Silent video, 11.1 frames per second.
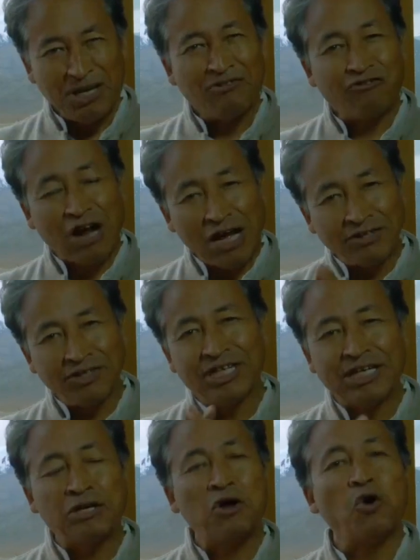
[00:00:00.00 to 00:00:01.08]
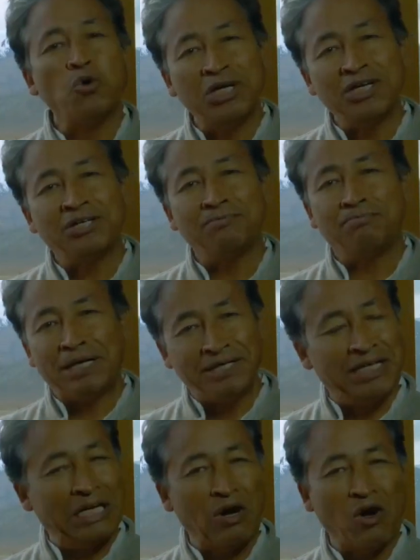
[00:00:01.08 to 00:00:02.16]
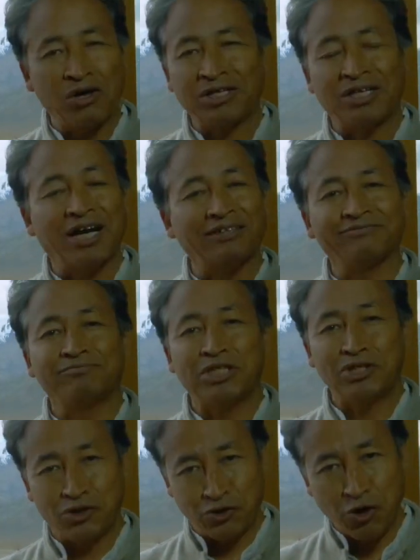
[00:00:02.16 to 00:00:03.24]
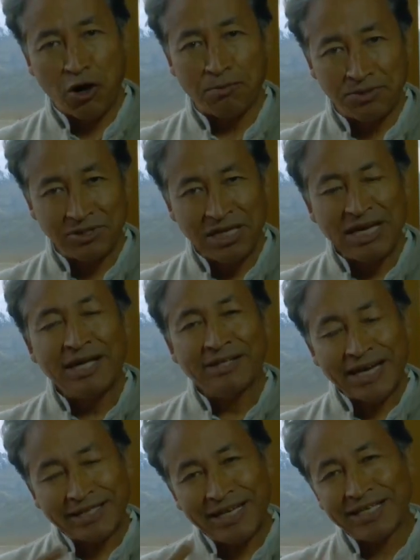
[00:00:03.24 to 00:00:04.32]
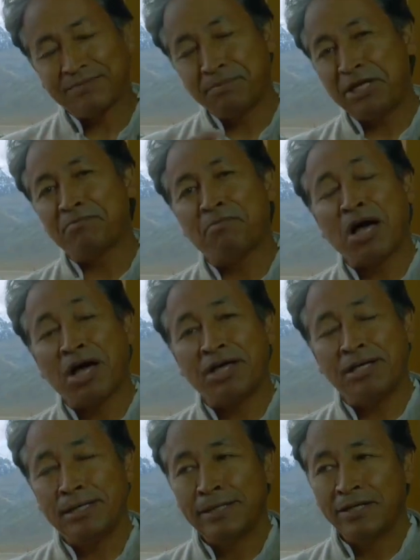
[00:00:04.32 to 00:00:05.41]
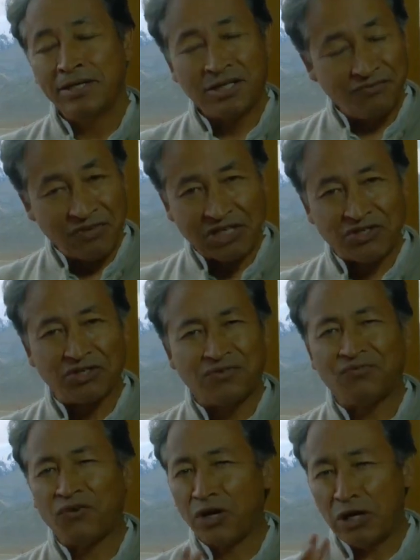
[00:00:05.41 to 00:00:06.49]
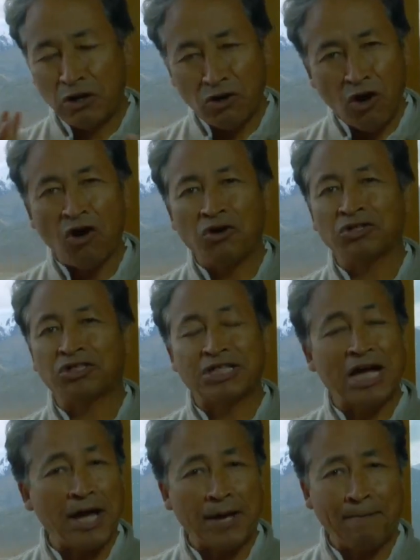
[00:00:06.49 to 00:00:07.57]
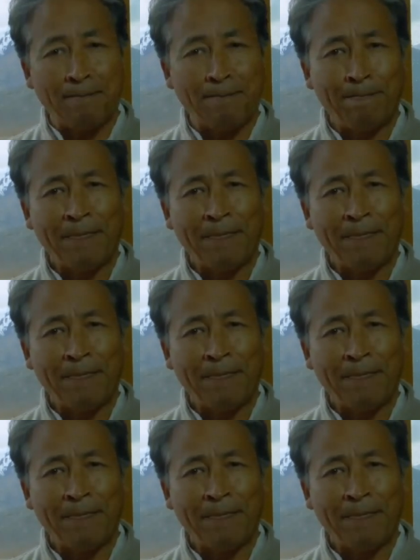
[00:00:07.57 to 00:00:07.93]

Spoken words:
rather than only depending on government jobs. That has been my conviction for a long time.